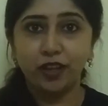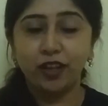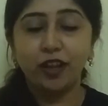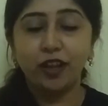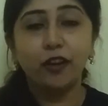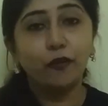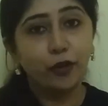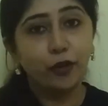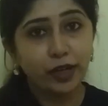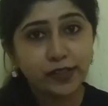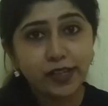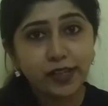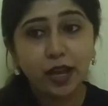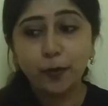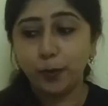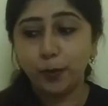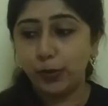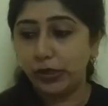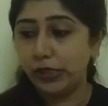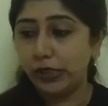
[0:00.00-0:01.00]
For
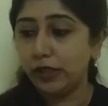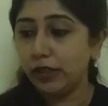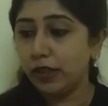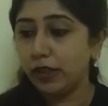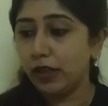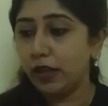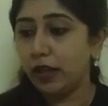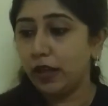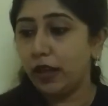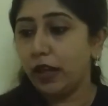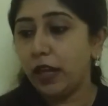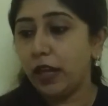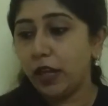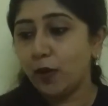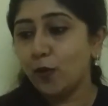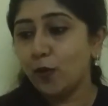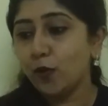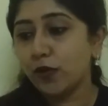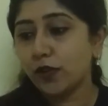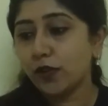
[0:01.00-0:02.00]
example, he
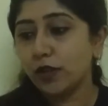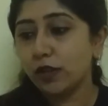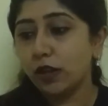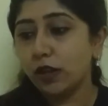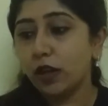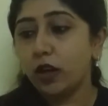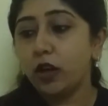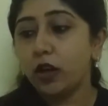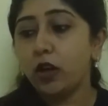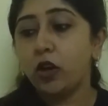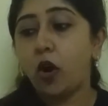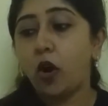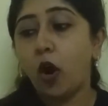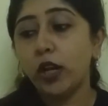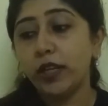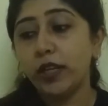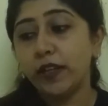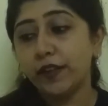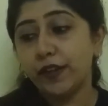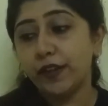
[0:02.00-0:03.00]
used
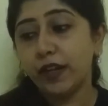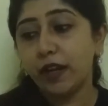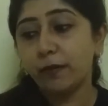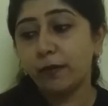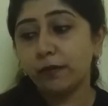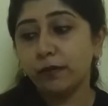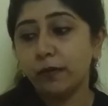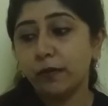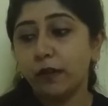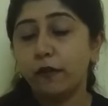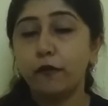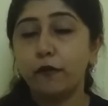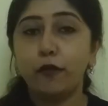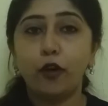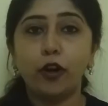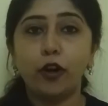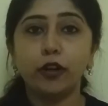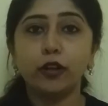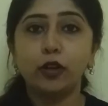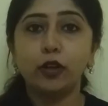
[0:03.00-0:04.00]
collyrium for
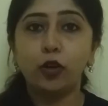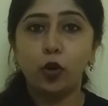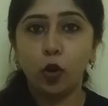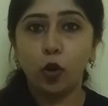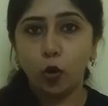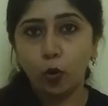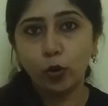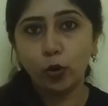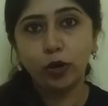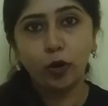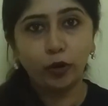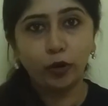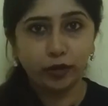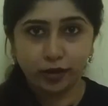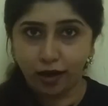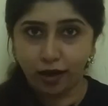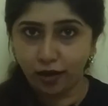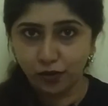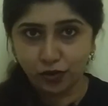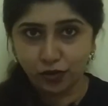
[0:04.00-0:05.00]
coal or
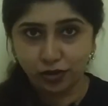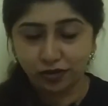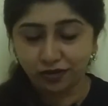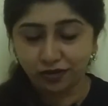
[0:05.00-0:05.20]
kajal.